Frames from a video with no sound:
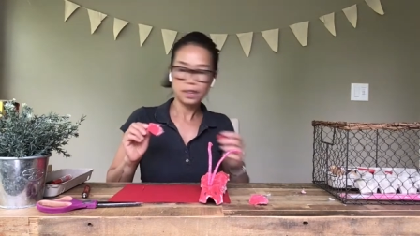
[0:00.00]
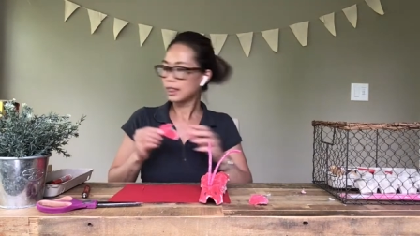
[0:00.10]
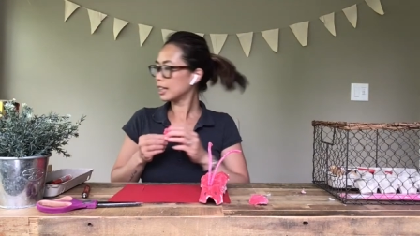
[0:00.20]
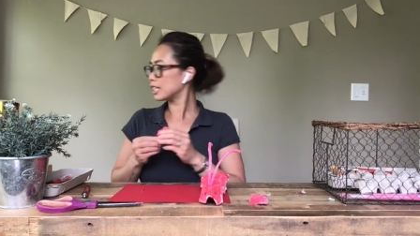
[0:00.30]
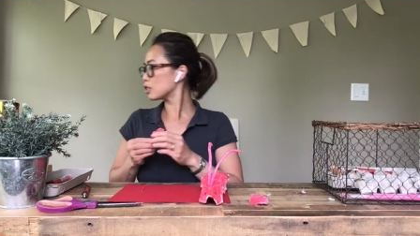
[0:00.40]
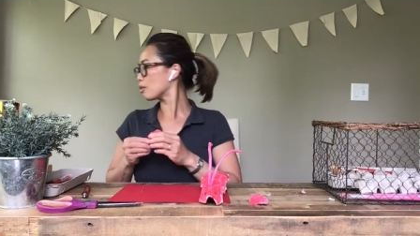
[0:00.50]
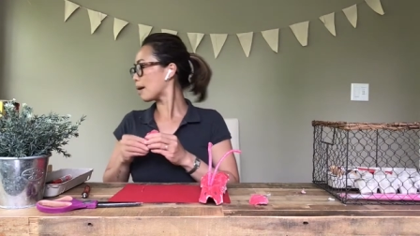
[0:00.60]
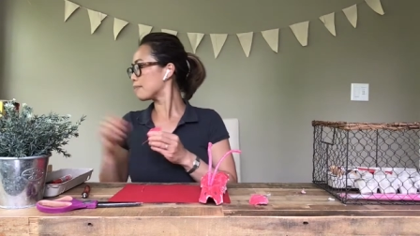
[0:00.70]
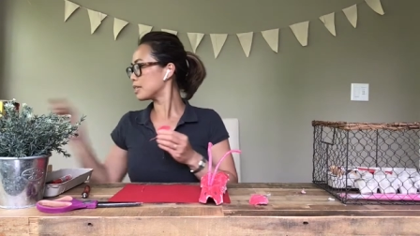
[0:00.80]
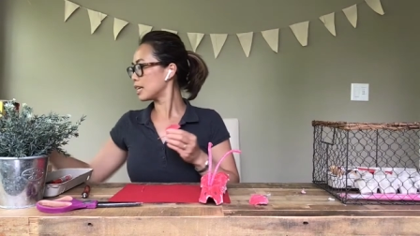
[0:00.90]
Let's
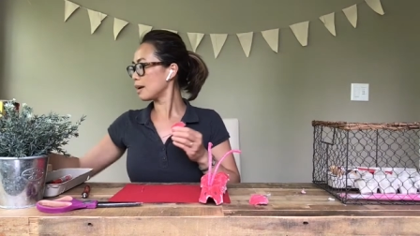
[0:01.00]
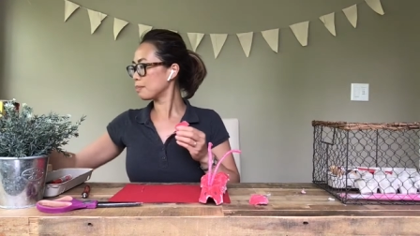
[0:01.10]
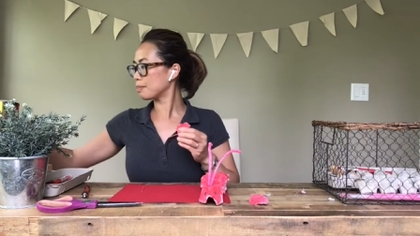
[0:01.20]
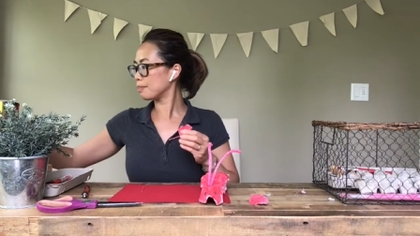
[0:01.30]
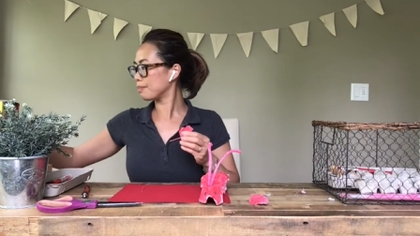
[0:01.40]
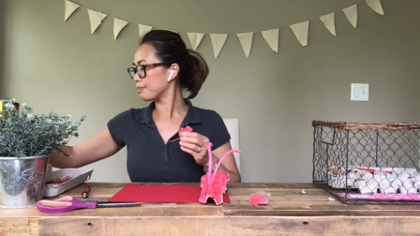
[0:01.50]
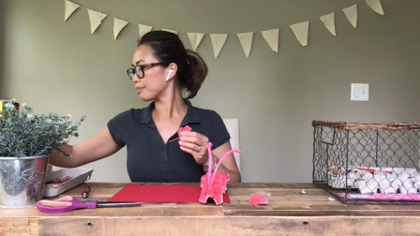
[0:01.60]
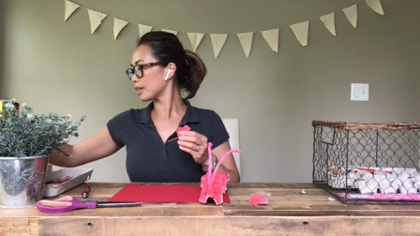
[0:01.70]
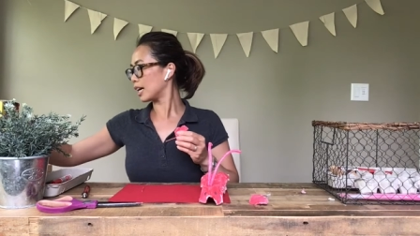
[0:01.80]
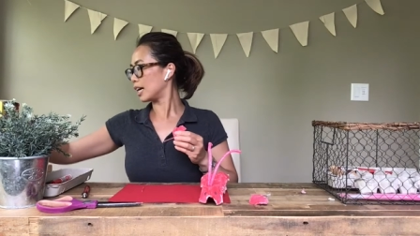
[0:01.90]
grab the tape.
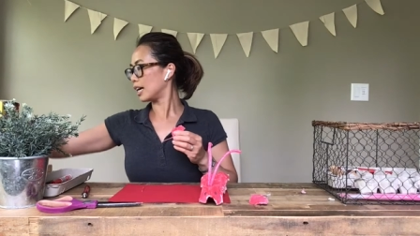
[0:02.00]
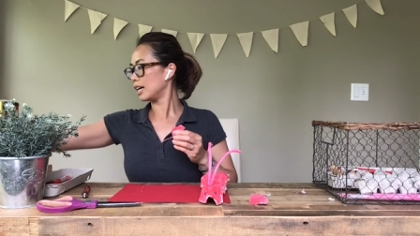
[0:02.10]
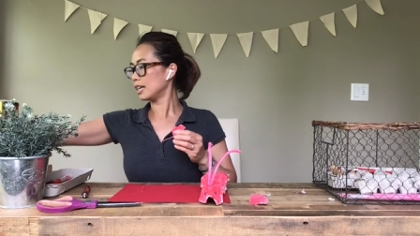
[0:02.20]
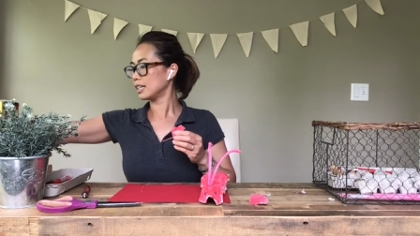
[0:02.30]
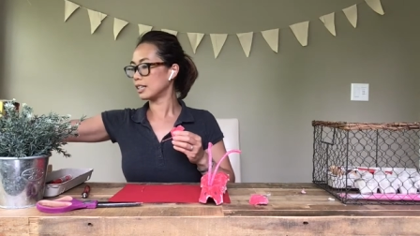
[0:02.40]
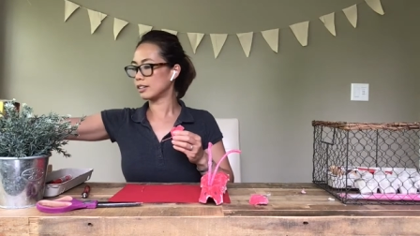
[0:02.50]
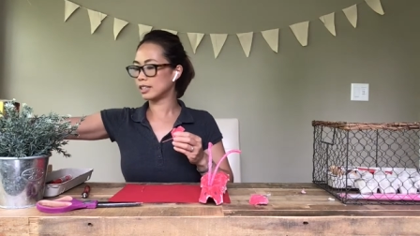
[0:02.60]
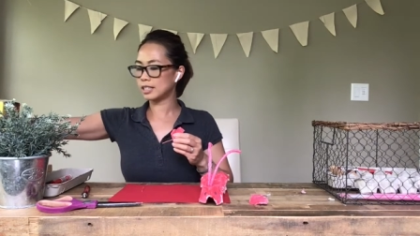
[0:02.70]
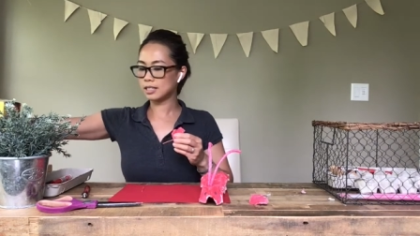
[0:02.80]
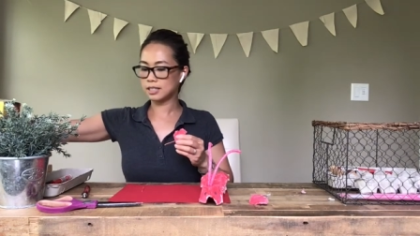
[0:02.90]
Here
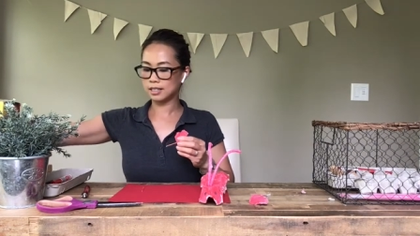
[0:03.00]
it is.